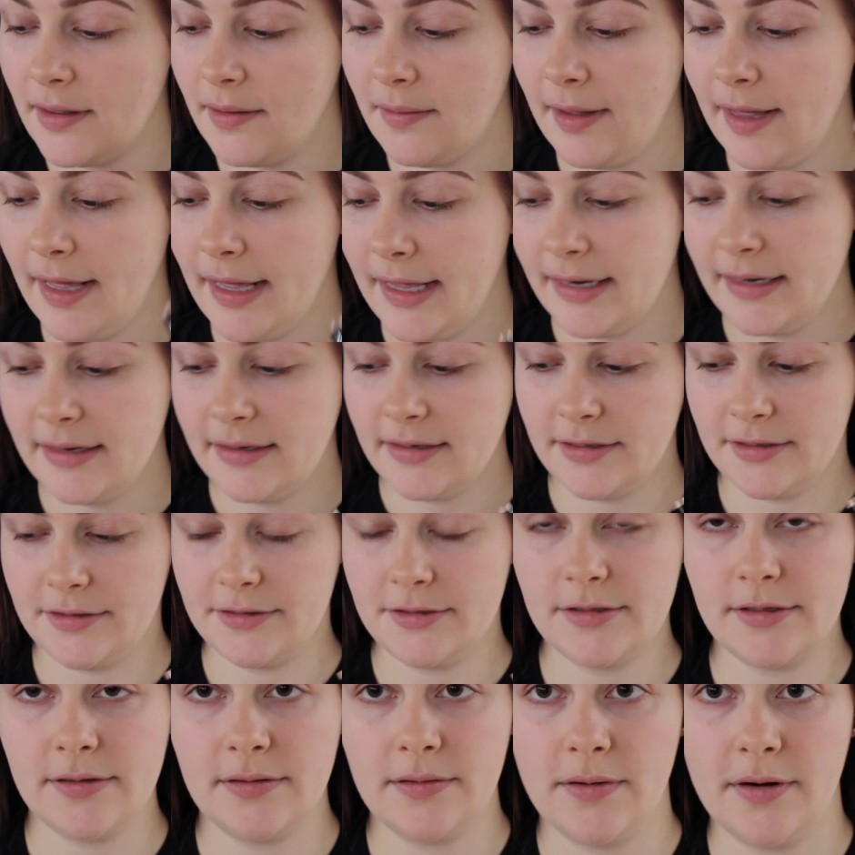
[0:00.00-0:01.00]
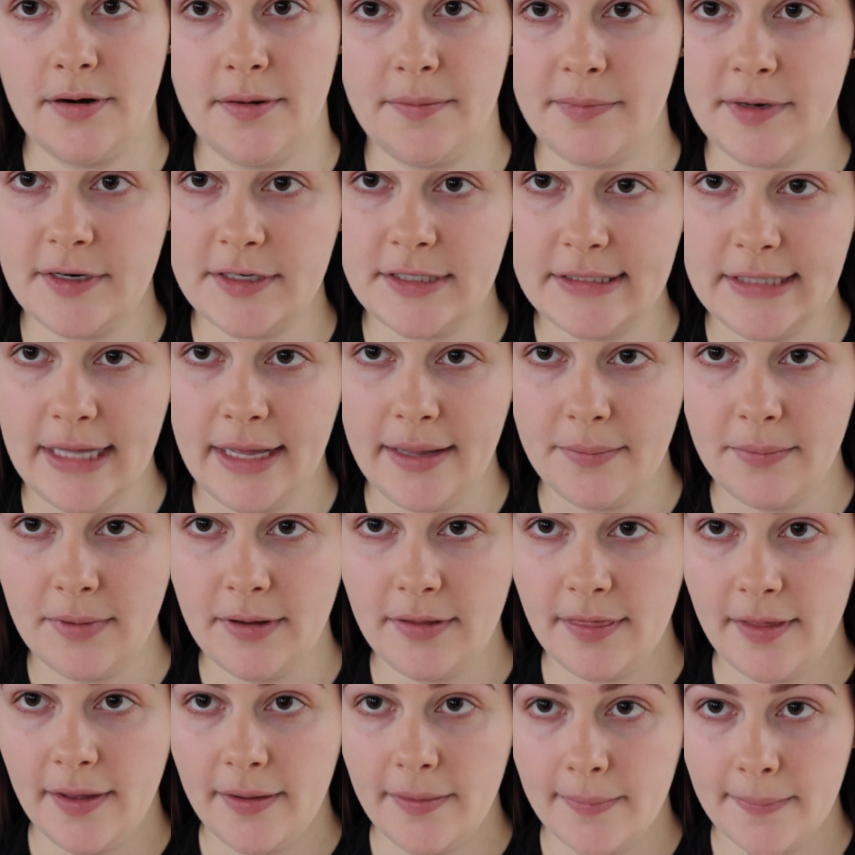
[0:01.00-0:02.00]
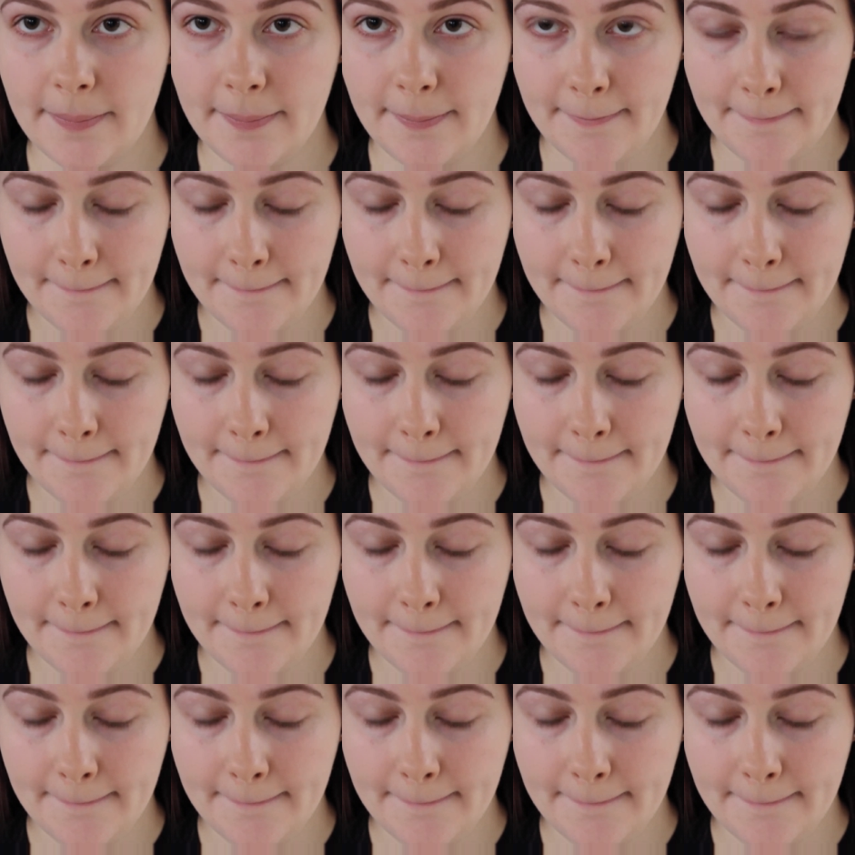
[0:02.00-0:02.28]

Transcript: go ahead and use the Laura Mercier one though.